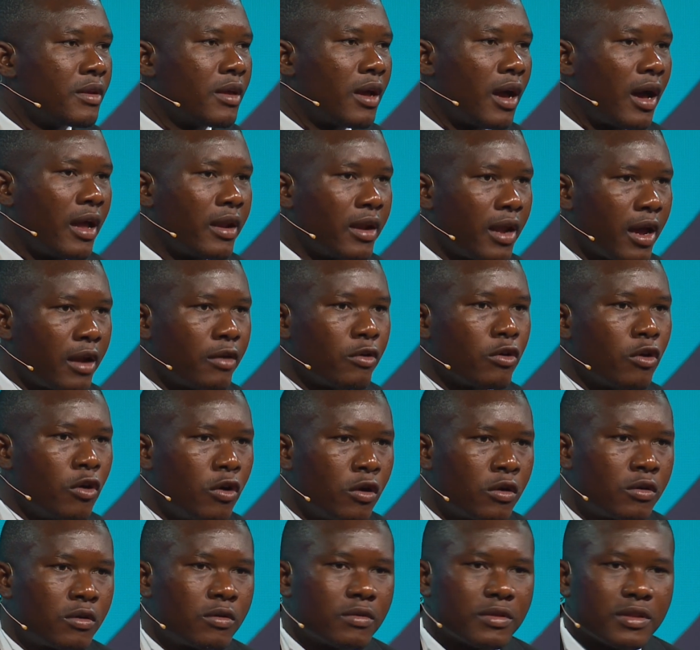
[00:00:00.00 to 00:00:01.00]
and
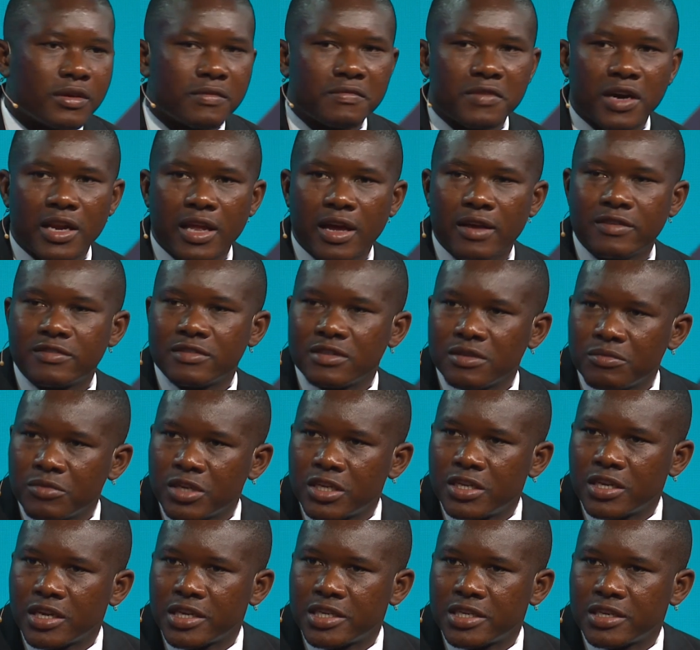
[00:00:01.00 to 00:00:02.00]
unlock the various
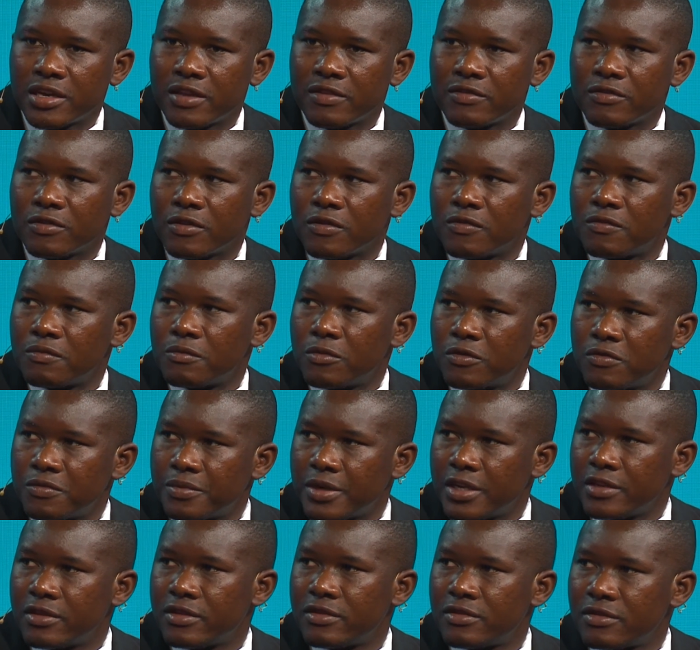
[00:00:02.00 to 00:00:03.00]
limitations of
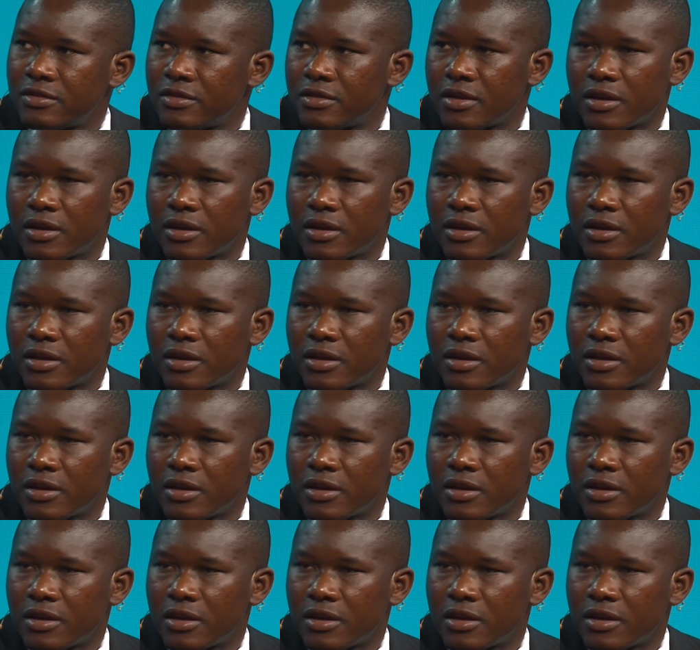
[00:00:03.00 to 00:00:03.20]
movements